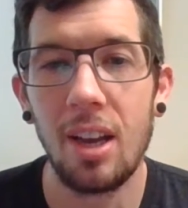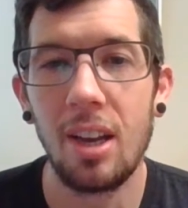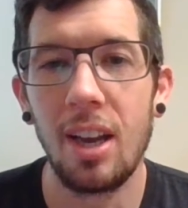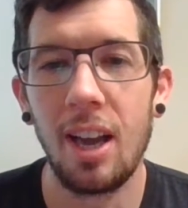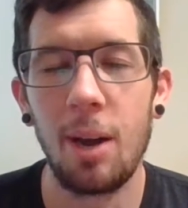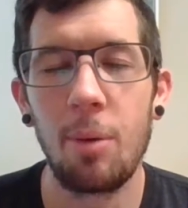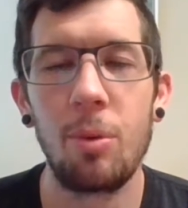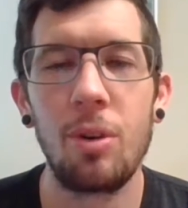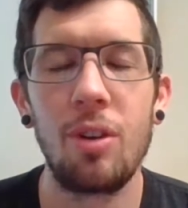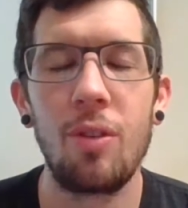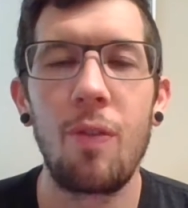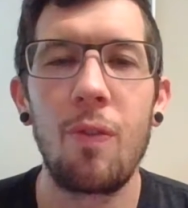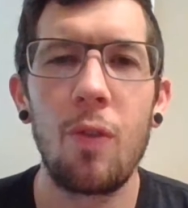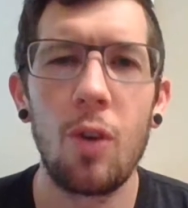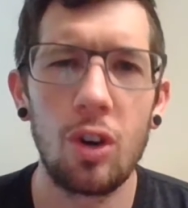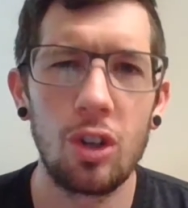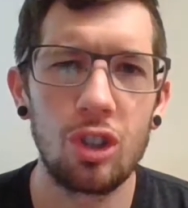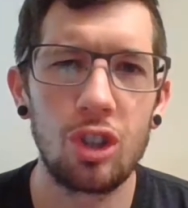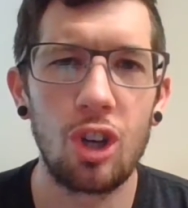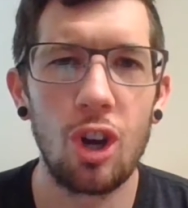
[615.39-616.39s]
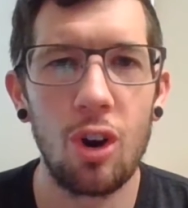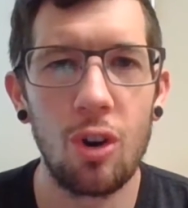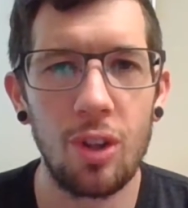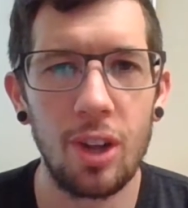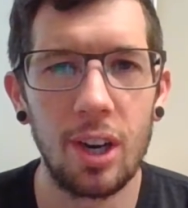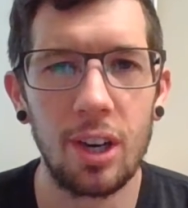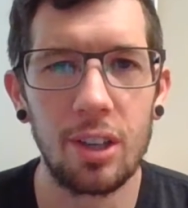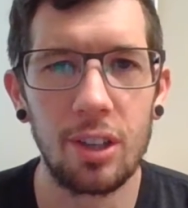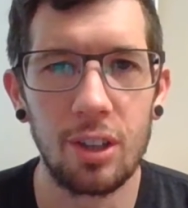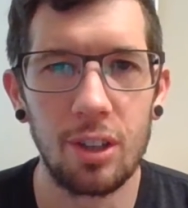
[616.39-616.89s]
And when you first go
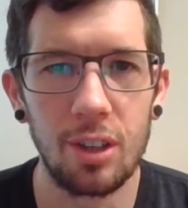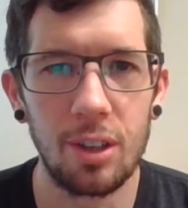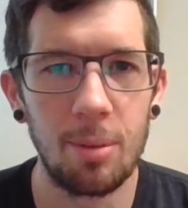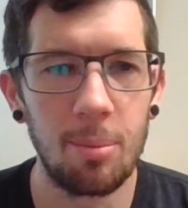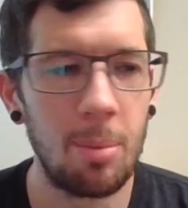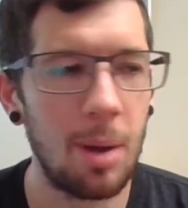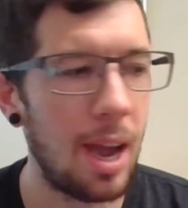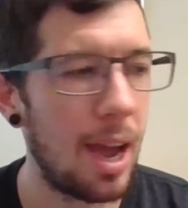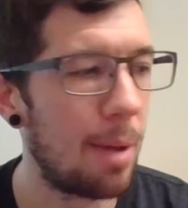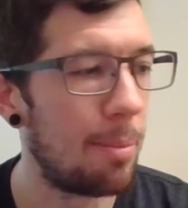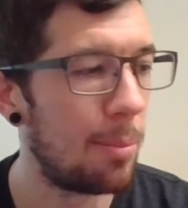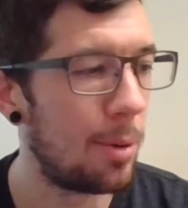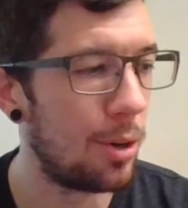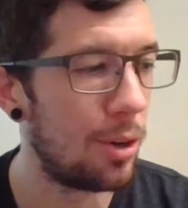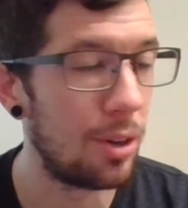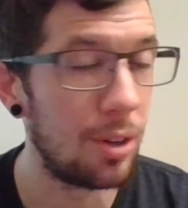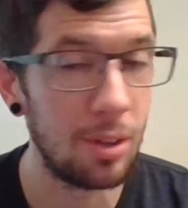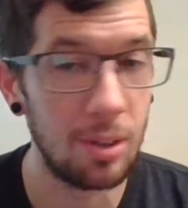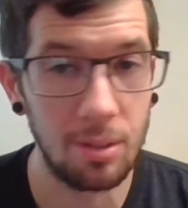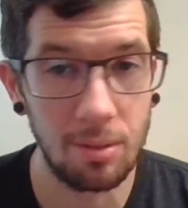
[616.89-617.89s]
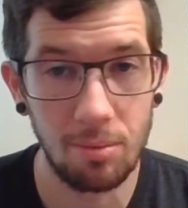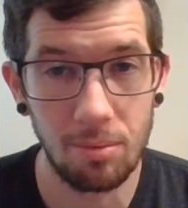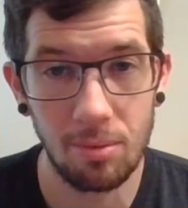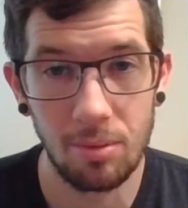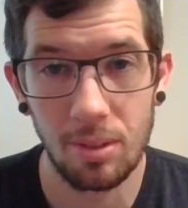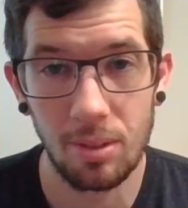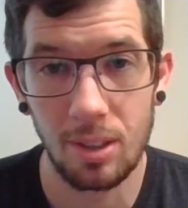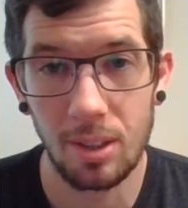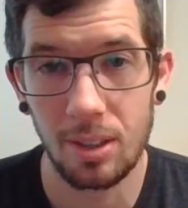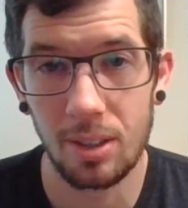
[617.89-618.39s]
there and you're in a bad mood,
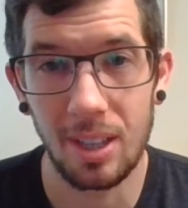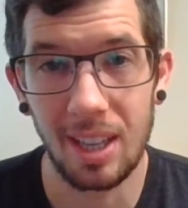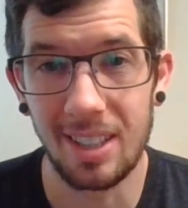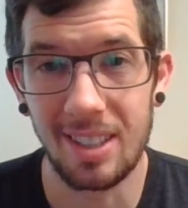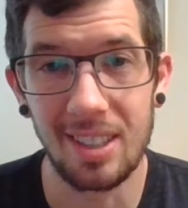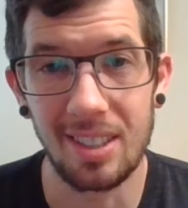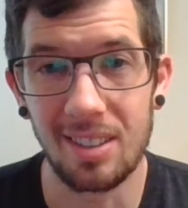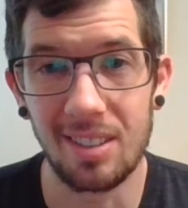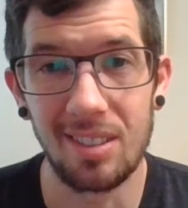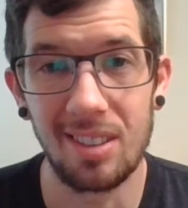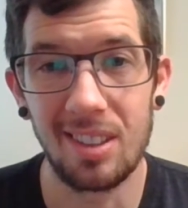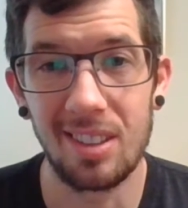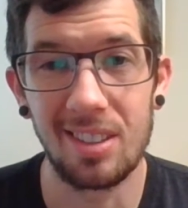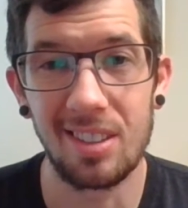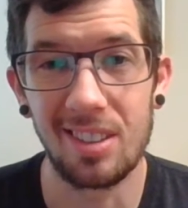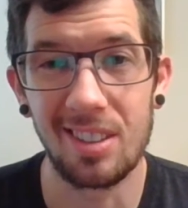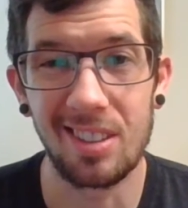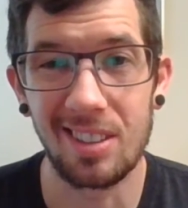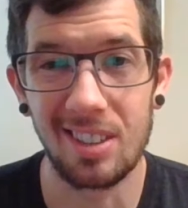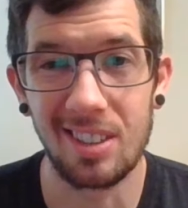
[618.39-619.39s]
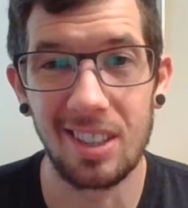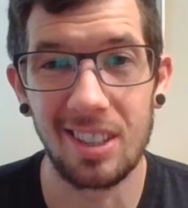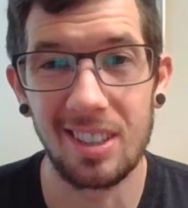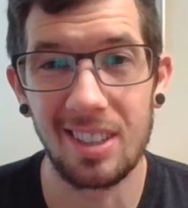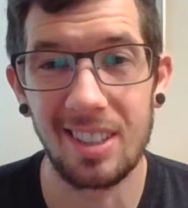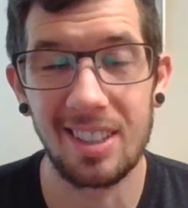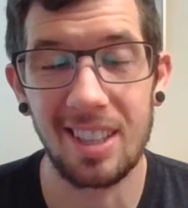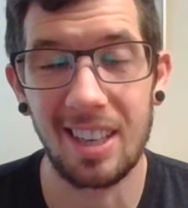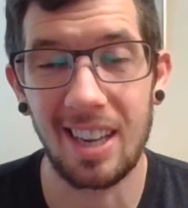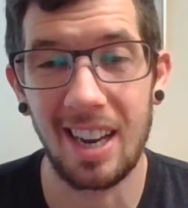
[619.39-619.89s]
that doesn't exist.
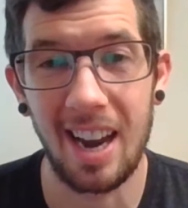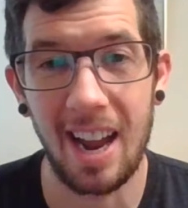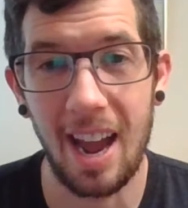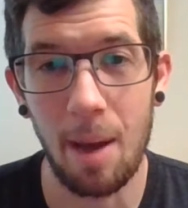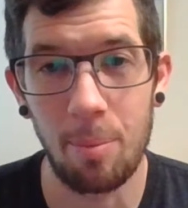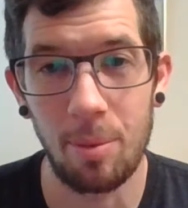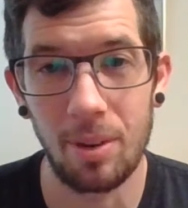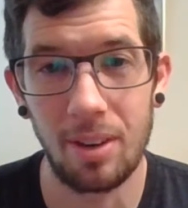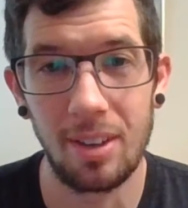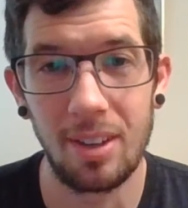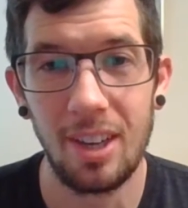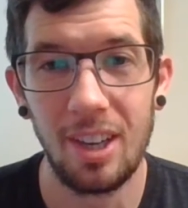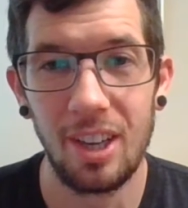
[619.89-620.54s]
That's not going to happen.